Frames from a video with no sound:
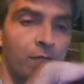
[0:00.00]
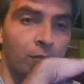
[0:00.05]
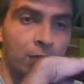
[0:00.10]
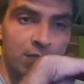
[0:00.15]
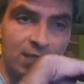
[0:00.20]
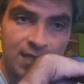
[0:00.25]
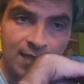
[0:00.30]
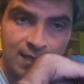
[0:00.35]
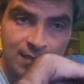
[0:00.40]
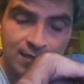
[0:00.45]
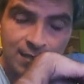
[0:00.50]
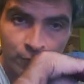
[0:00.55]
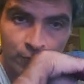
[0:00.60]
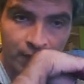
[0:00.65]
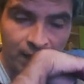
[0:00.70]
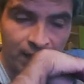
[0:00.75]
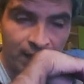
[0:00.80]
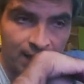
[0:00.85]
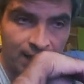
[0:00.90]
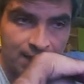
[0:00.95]
or 6
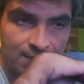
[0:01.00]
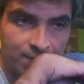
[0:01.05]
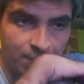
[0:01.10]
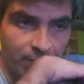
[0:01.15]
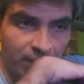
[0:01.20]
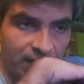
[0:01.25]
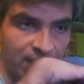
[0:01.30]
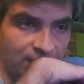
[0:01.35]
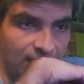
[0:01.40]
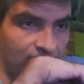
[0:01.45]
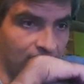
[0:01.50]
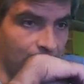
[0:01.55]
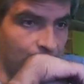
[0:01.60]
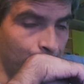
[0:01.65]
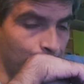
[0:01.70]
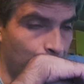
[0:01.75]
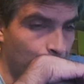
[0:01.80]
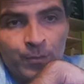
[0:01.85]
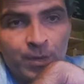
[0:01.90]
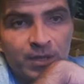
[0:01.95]
when I last played the
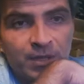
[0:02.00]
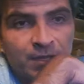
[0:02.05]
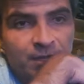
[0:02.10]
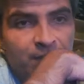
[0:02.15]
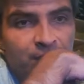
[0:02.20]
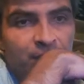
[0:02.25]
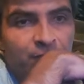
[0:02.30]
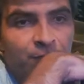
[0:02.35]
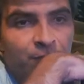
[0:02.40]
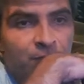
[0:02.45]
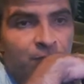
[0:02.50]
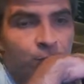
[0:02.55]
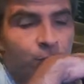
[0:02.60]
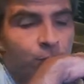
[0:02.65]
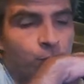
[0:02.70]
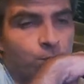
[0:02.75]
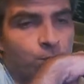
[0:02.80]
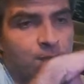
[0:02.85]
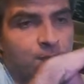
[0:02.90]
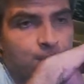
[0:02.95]
game. But even
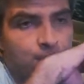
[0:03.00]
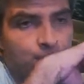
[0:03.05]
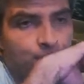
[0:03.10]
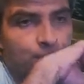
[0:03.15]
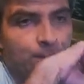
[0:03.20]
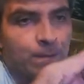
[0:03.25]
those